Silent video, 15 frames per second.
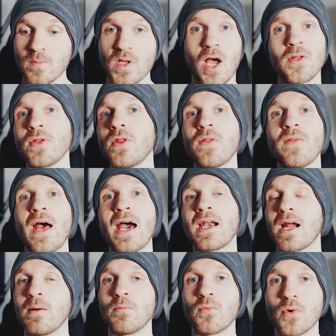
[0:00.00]
other than
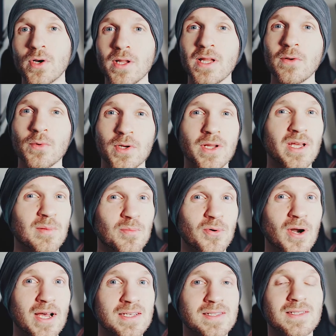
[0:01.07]
that, I'm really, really
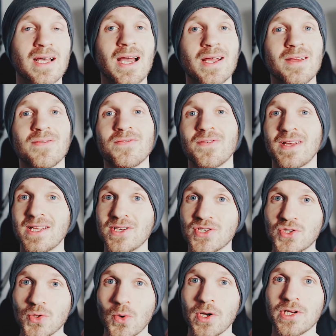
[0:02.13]
impressed. I've
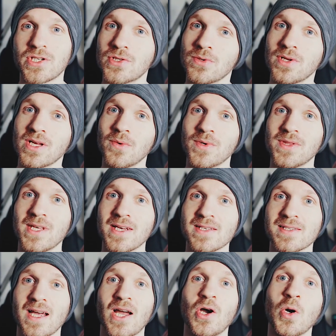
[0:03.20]
enjoyed shooting with
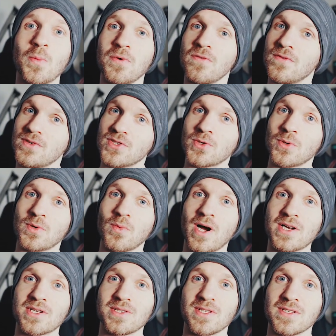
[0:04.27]
this. I hope you've enjoyed
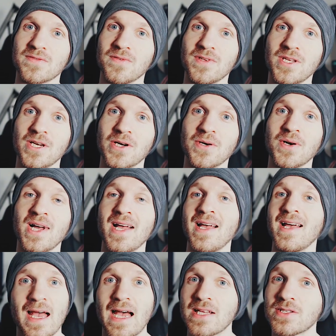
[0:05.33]
watching this video.
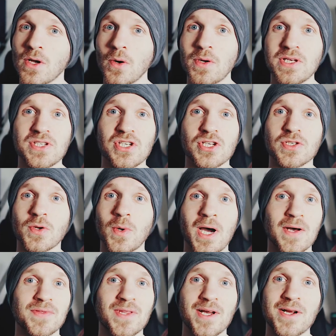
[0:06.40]
As always, just go
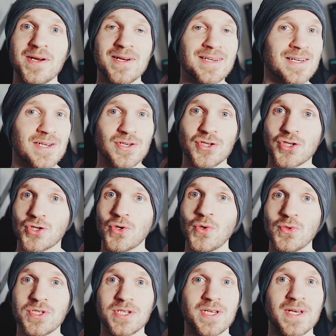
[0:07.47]
out there,
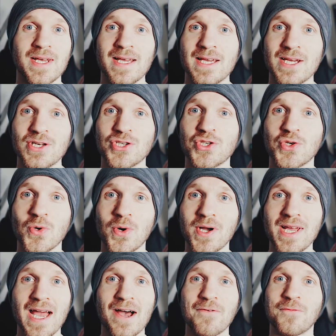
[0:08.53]
shoot,
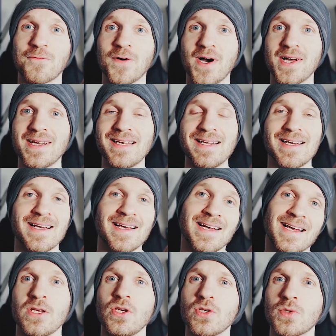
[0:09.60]
enjoy, have fun,
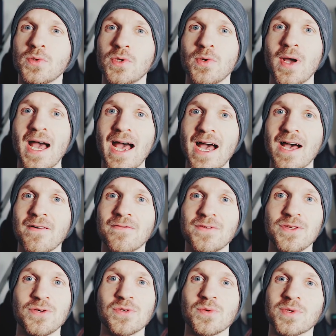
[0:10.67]
use what you have,
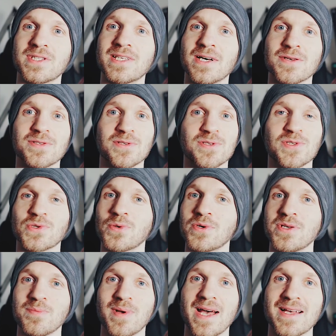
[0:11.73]
use what tells your
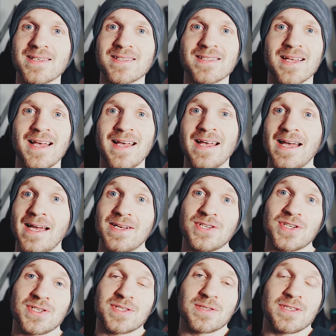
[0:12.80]
story best, and
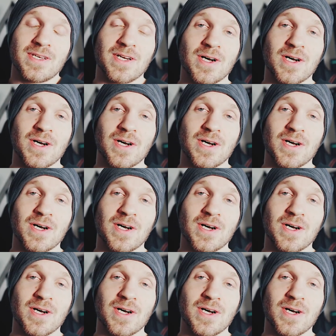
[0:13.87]
just,